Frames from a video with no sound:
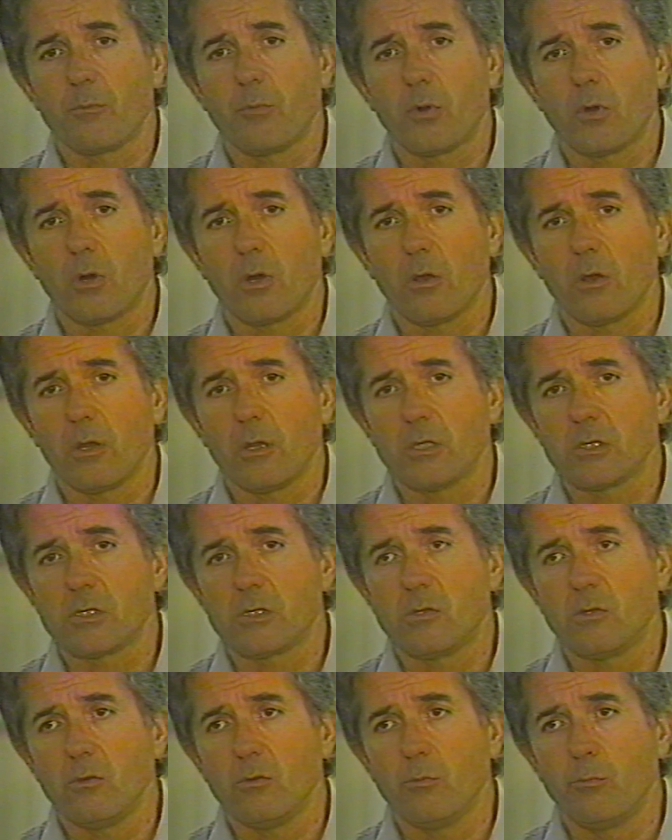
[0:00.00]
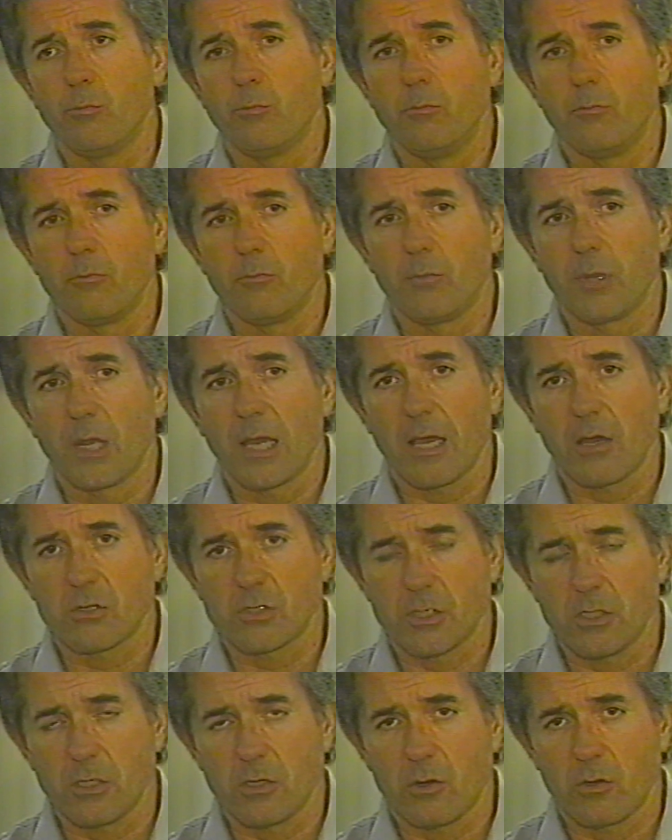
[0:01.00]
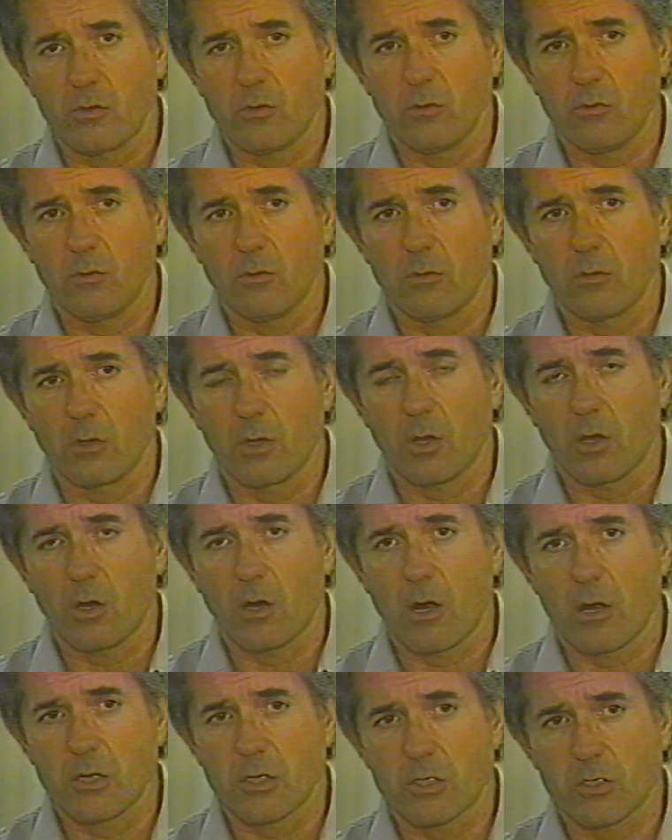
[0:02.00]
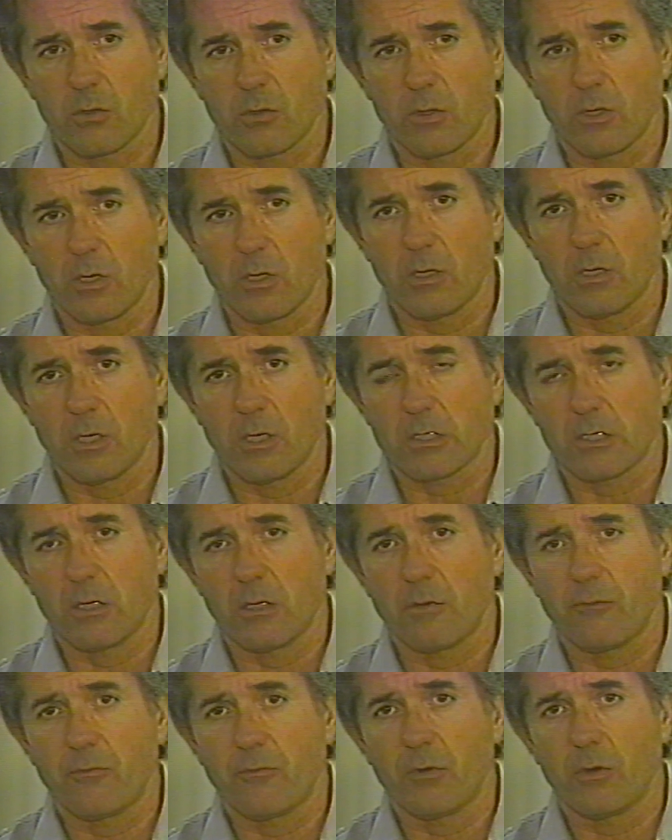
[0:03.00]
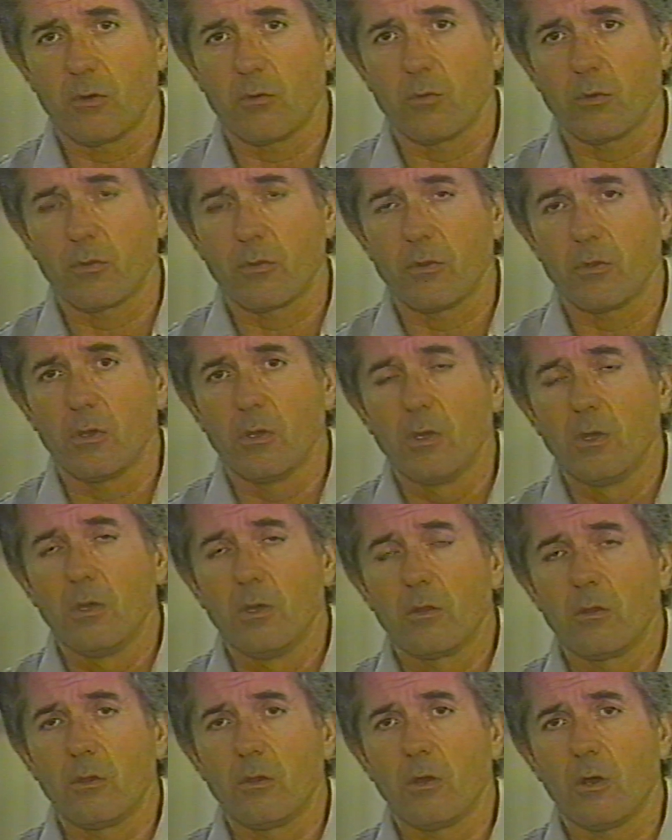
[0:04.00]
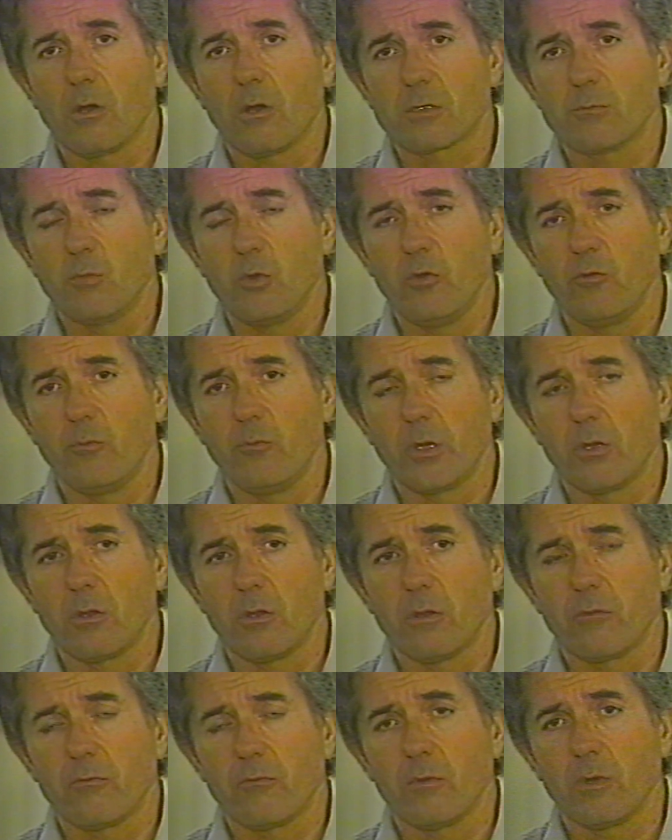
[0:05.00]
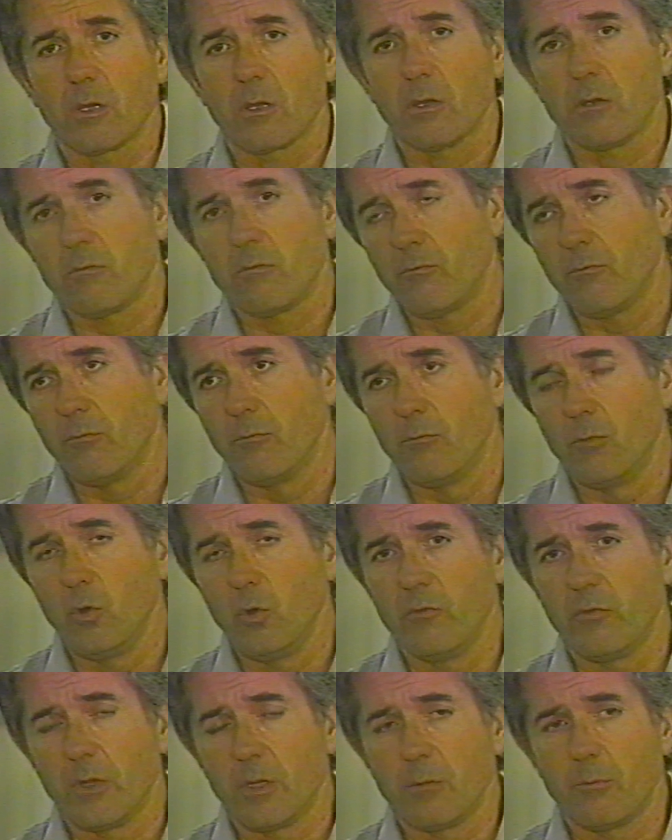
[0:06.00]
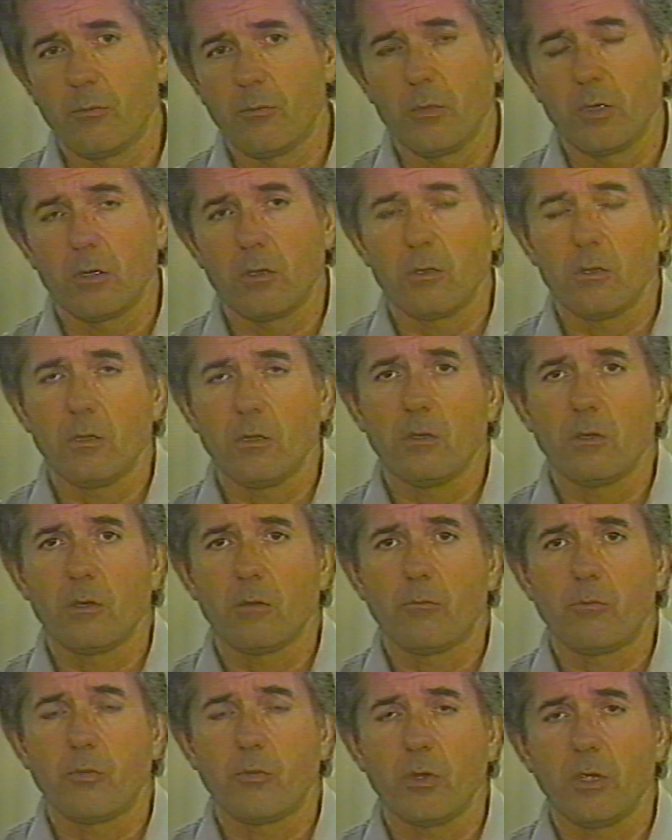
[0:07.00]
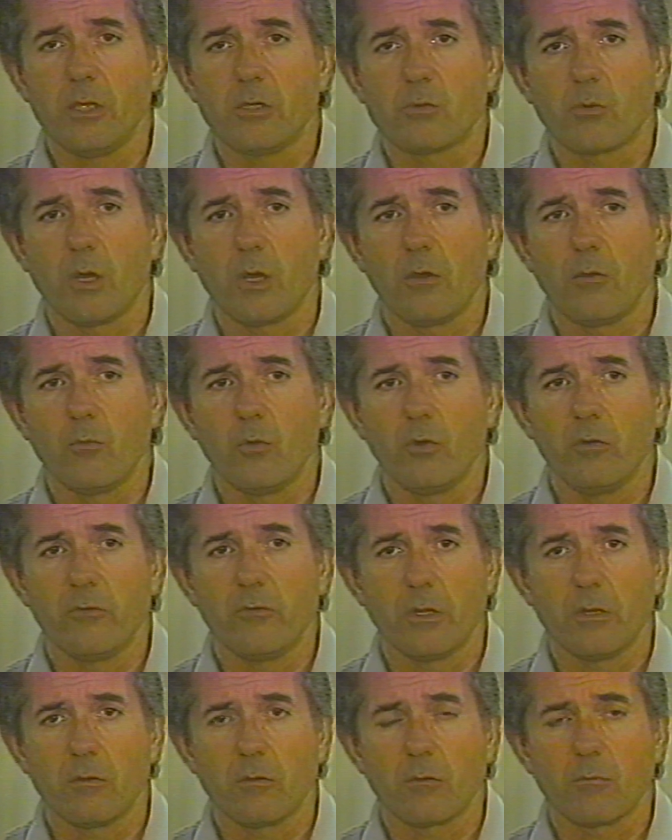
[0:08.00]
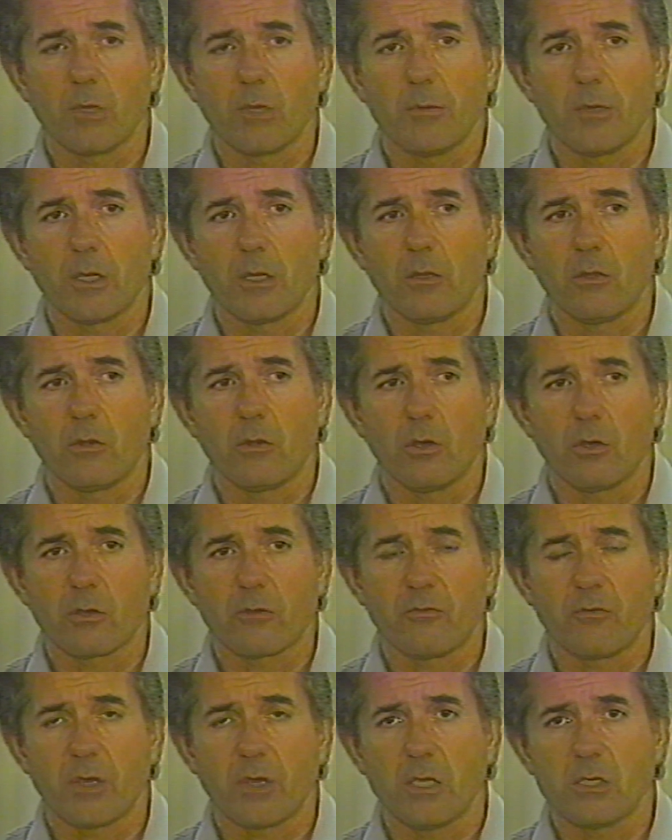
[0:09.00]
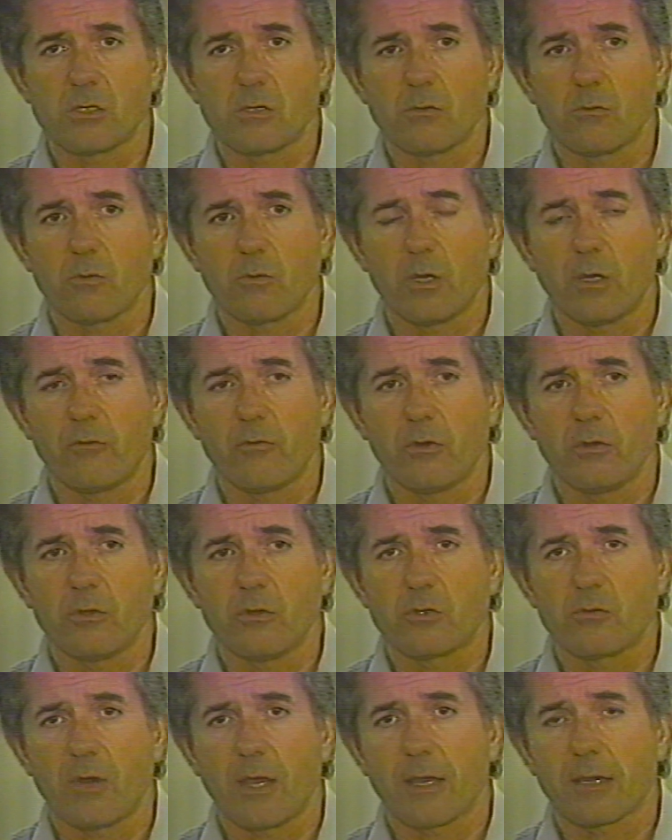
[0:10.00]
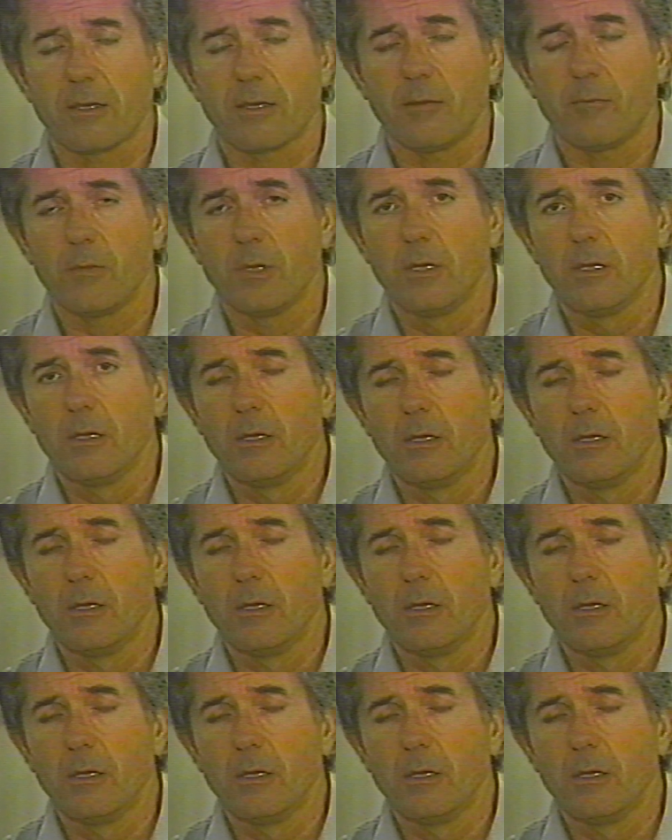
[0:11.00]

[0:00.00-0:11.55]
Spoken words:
part on is too blousy or too large, so that it doesn't interfere with the dog's movement. It can move in the breeze while you're moving and maybe get in the dog's face or whatever and distract him.